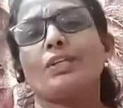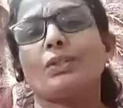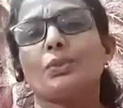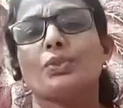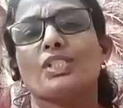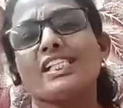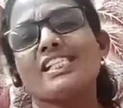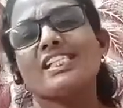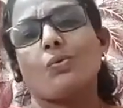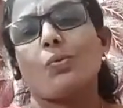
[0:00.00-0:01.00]
You
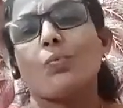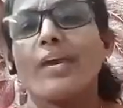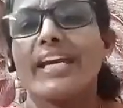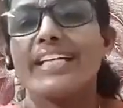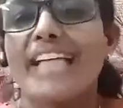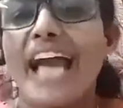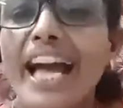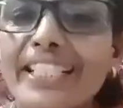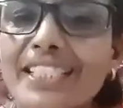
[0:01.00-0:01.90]
just wait and